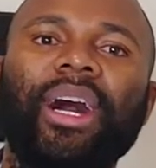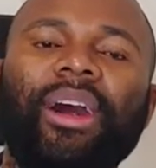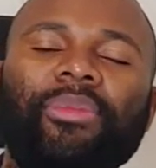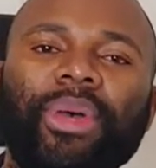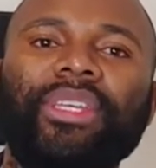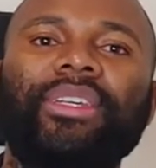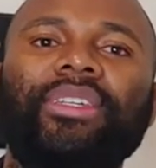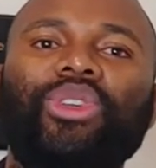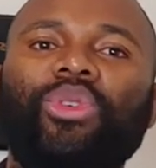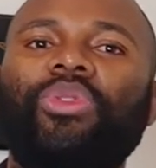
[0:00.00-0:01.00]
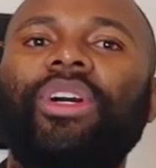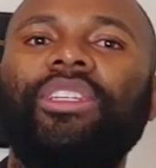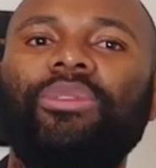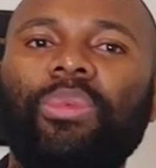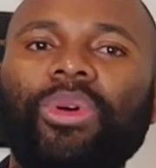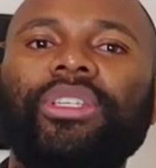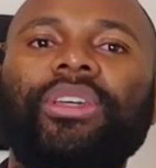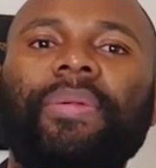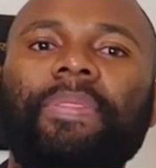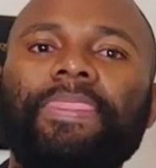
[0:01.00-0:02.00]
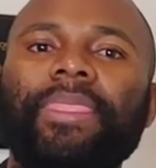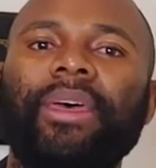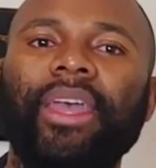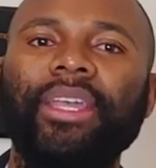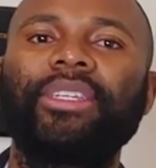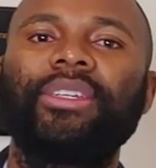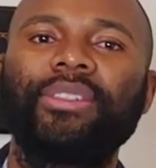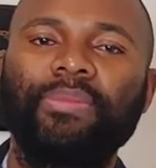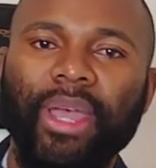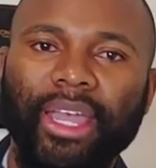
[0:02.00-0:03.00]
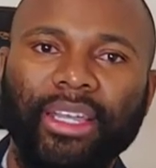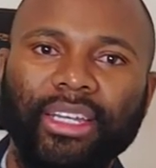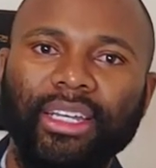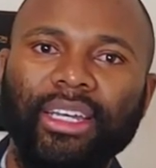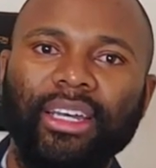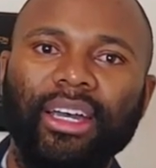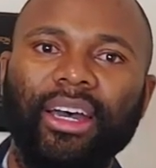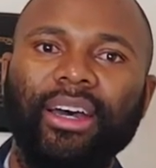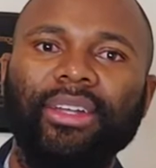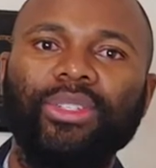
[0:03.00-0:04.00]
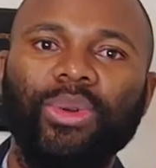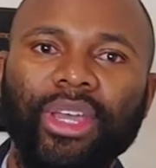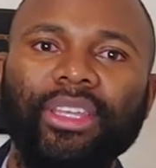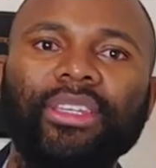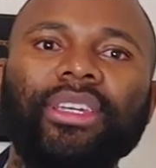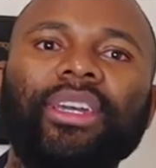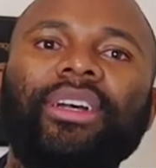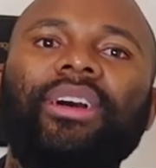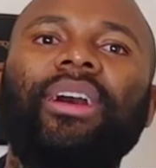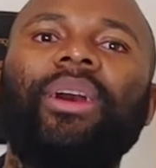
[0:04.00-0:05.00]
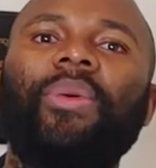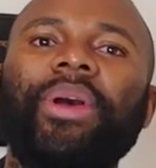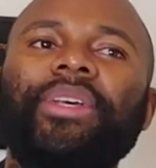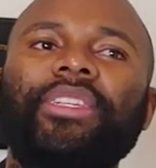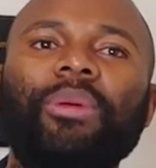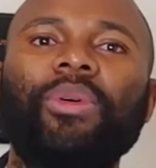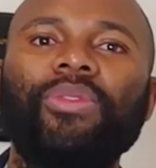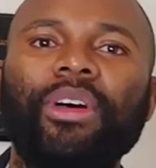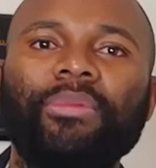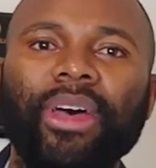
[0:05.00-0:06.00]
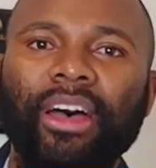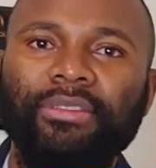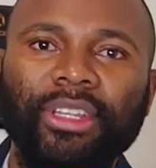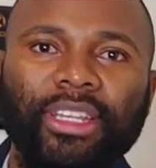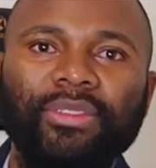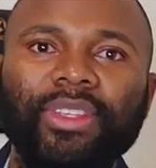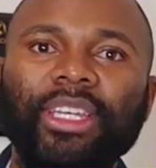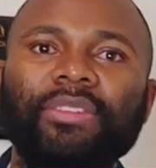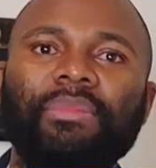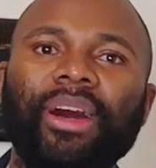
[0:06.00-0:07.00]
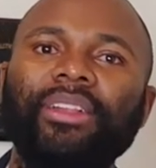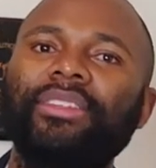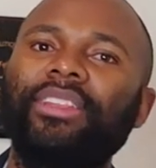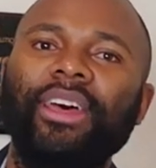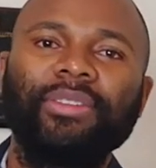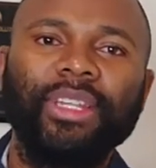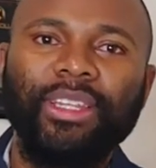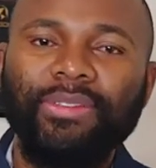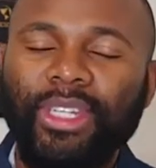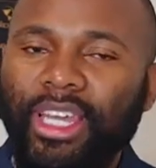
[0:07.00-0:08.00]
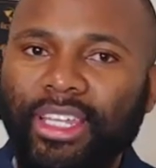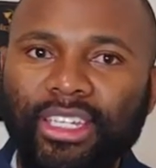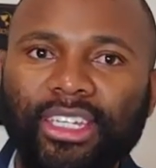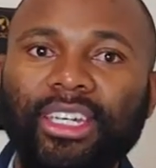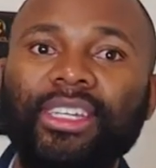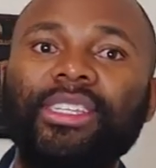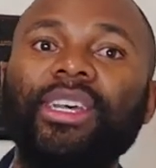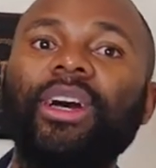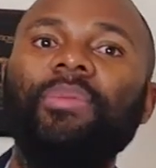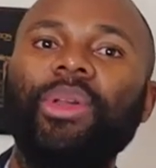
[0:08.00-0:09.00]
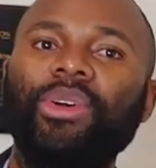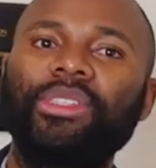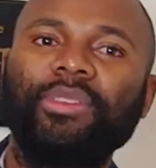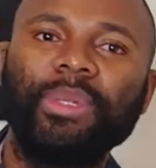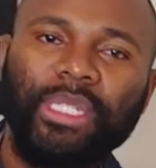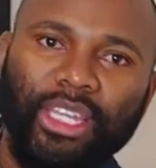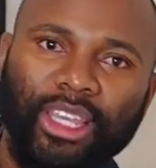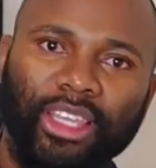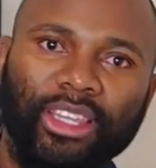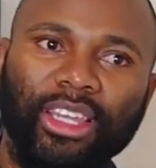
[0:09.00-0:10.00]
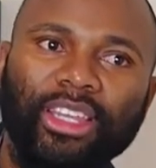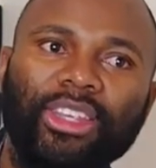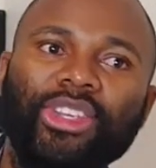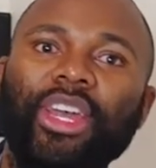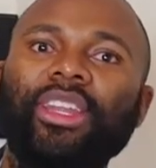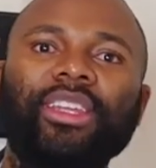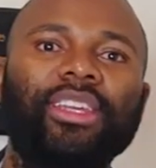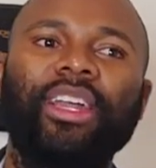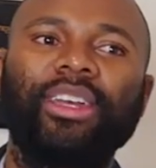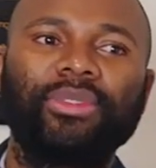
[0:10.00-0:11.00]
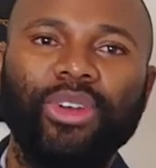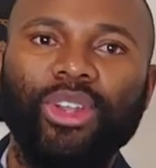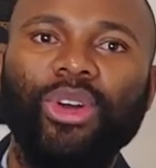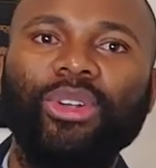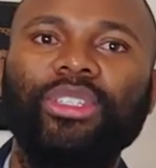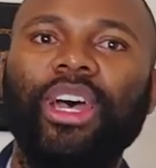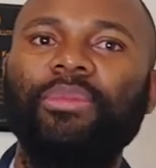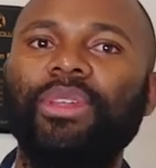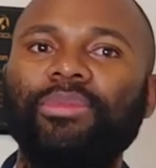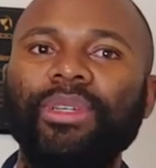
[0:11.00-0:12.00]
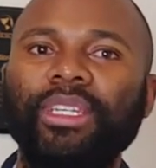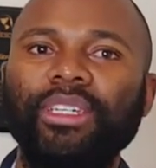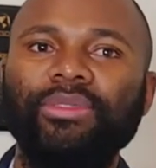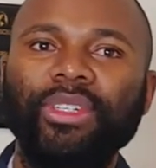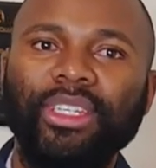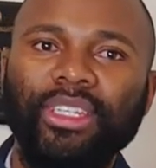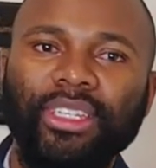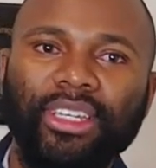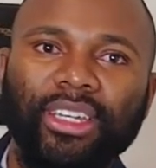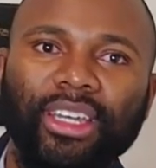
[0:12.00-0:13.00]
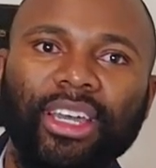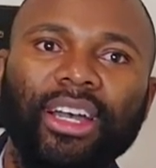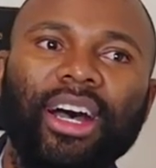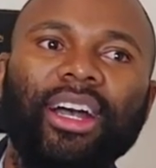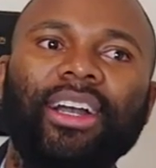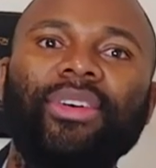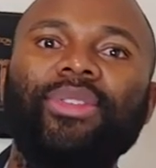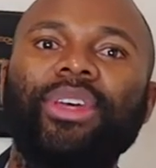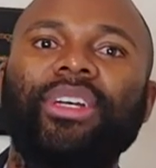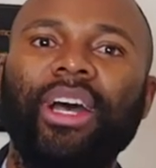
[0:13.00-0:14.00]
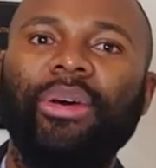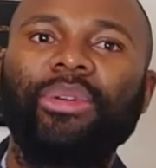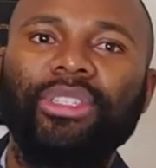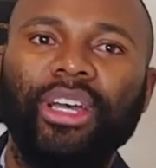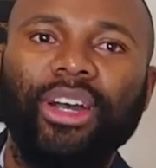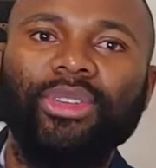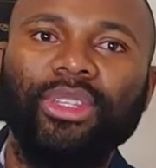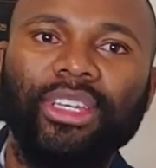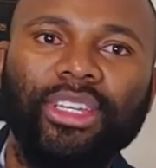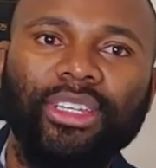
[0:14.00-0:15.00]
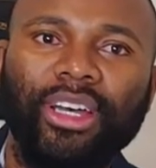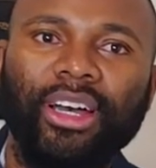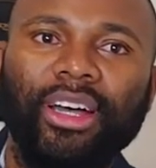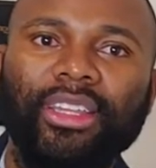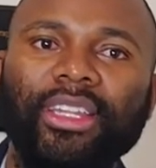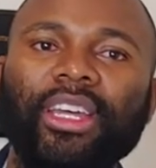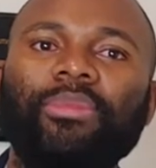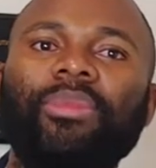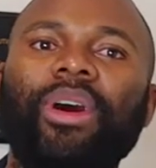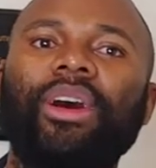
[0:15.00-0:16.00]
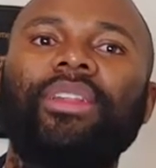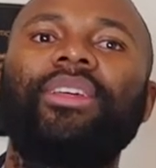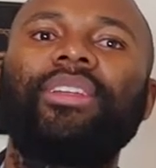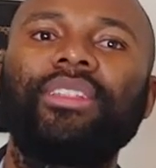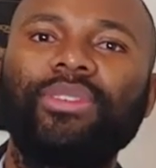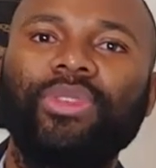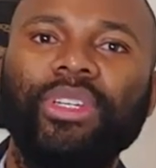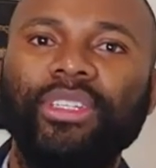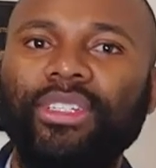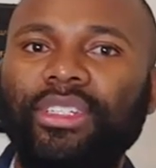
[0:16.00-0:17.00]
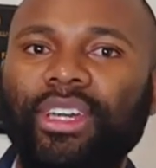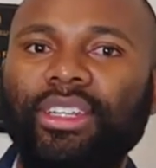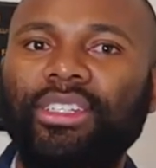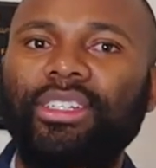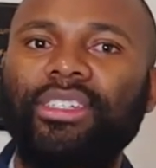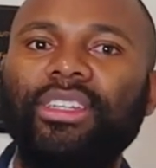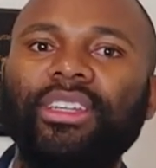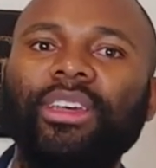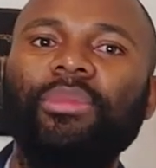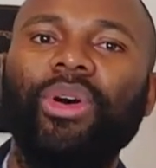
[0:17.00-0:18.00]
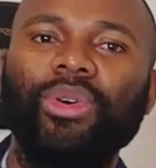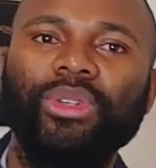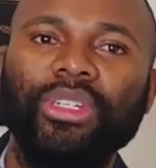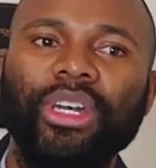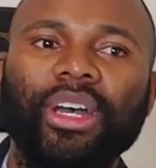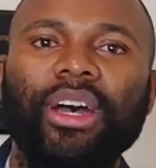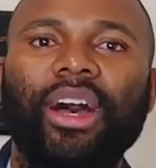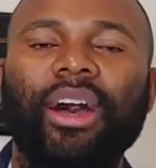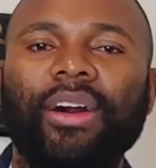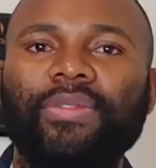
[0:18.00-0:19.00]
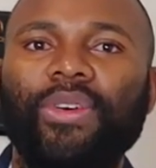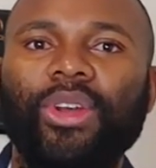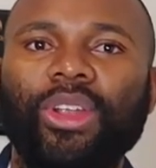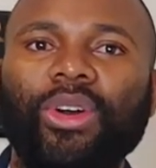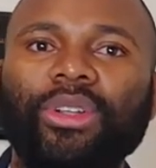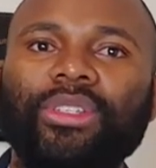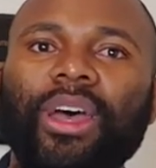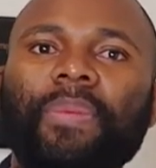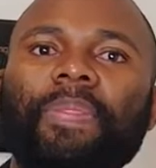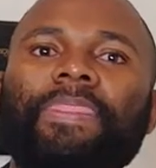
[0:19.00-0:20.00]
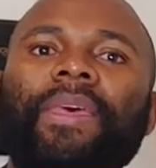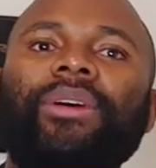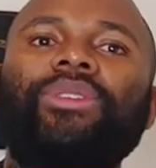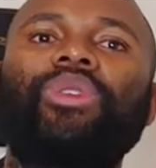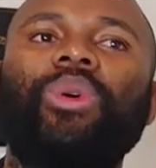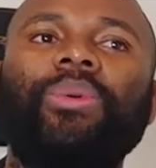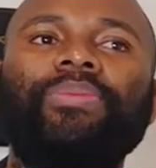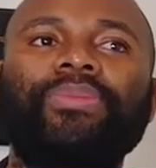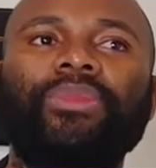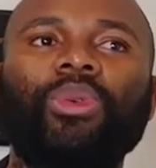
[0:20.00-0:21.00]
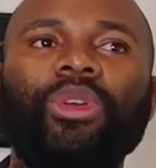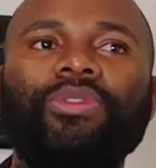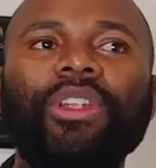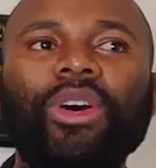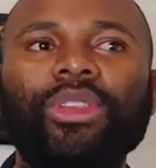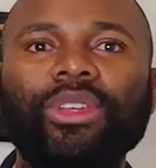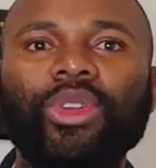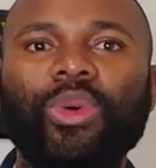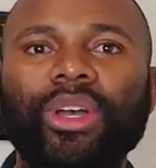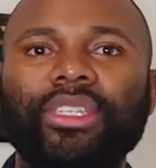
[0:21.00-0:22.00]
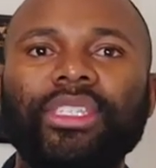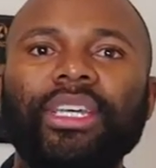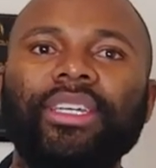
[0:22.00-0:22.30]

uh, measures of uh, deporting the Haitians back uh, to Haiti uh, where some of them they haven't lived there in months, they haven't lived there in years because they've been taking the journey like for a long time. They've been living in the around the routes, around the uh, the neighbor, uh, the different countries in the neighborhood uh, for a long time. So with now the U.S.